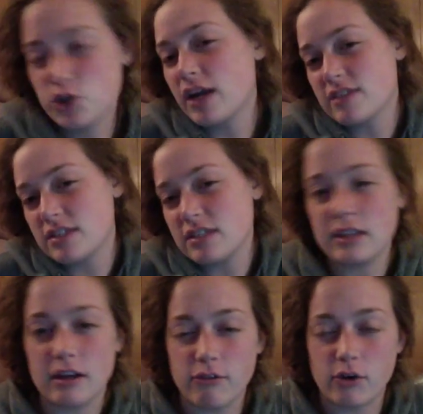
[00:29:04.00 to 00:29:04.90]
going to have to sit
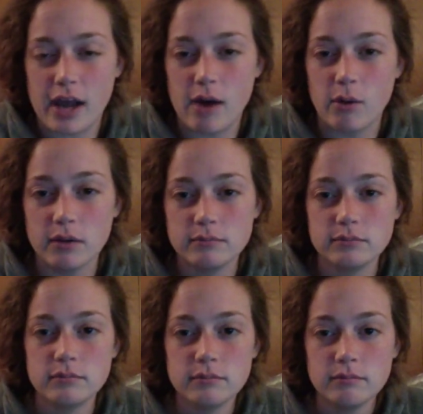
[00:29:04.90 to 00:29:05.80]
there for an hour.
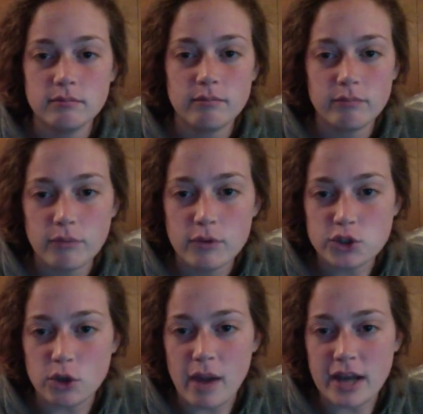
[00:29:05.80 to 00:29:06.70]

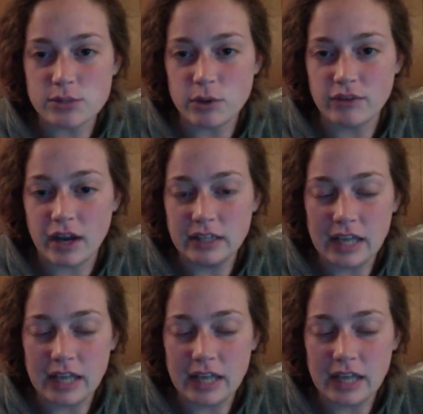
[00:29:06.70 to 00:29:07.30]
So might as well find the